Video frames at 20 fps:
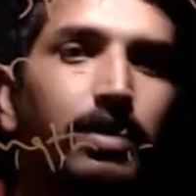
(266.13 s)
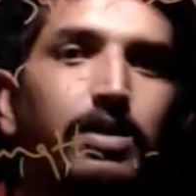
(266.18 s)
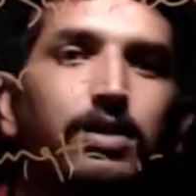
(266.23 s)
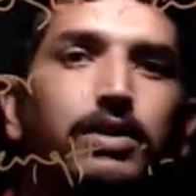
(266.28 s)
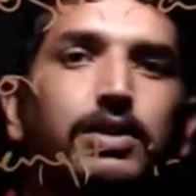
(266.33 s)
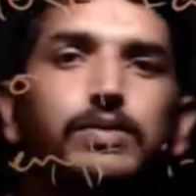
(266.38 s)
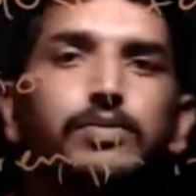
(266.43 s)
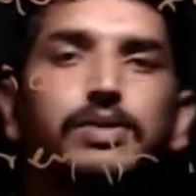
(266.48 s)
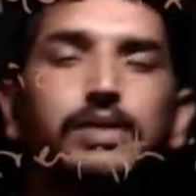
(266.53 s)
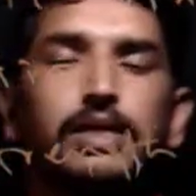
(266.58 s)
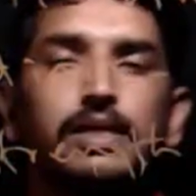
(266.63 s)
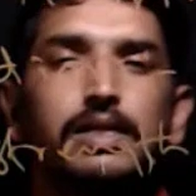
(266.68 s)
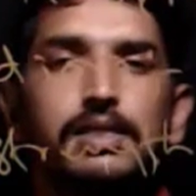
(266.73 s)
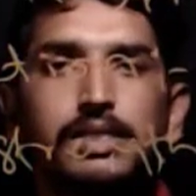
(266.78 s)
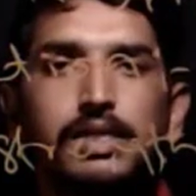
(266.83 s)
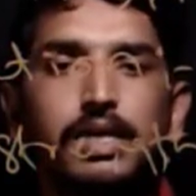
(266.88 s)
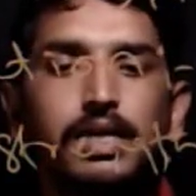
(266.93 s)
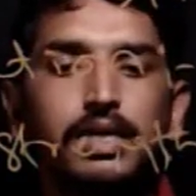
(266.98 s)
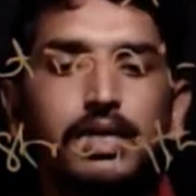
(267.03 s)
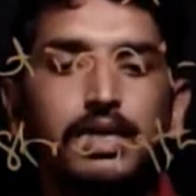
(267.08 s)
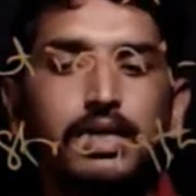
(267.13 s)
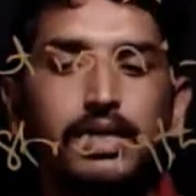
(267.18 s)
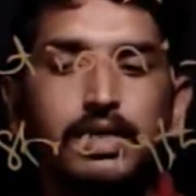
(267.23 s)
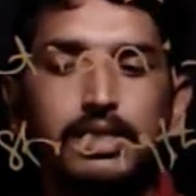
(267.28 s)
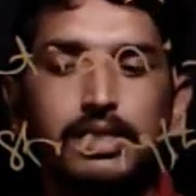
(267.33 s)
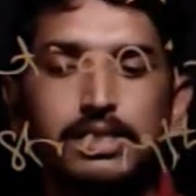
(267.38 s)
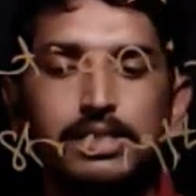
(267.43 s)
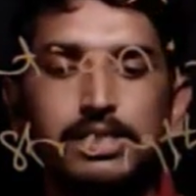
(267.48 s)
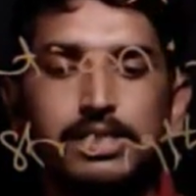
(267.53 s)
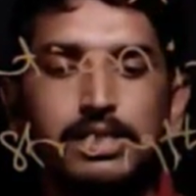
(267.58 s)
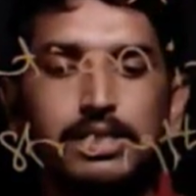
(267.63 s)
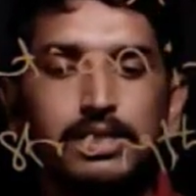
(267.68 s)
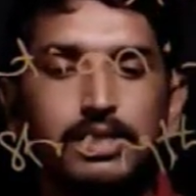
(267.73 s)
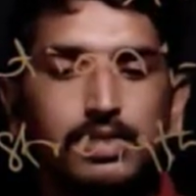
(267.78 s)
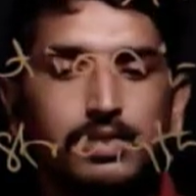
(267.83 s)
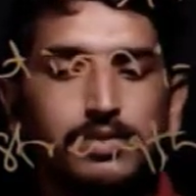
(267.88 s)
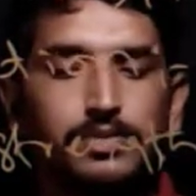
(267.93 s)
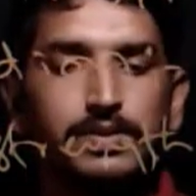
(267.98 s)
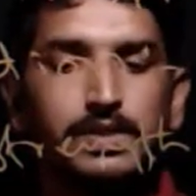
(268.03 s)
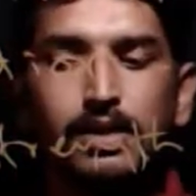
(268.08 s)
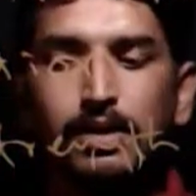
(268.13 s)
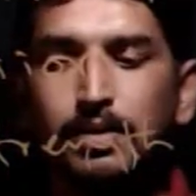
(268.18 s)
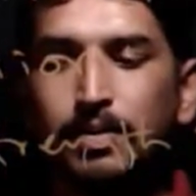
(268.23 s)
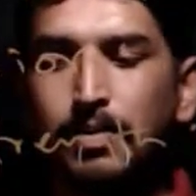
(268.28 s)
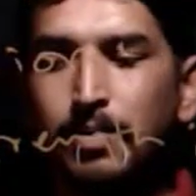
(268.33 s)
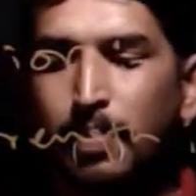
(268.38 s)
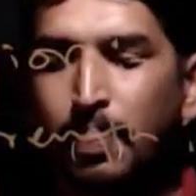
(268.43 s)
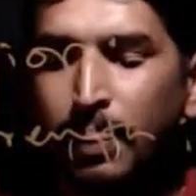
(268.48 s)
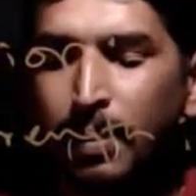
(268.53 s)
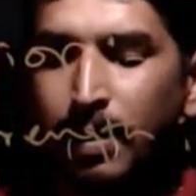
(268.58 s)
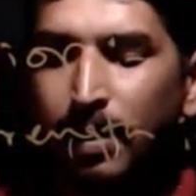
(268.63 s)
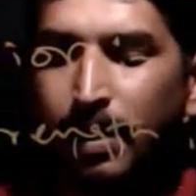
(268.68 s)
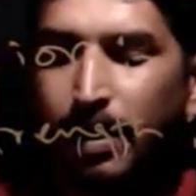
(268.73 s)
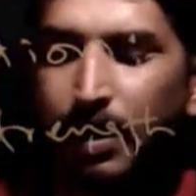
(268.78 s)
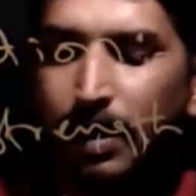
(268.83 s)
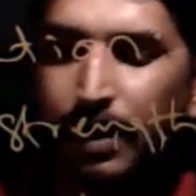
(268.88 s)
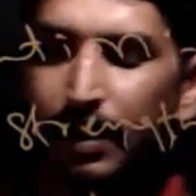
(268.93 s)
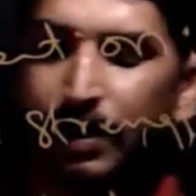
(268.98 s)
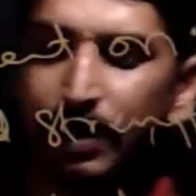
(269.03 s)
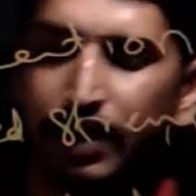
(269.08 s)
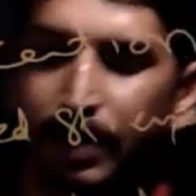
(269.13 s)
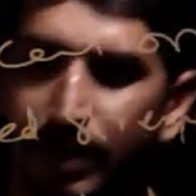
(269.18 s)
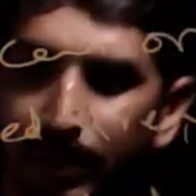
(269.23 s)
hospital is a district hospital. And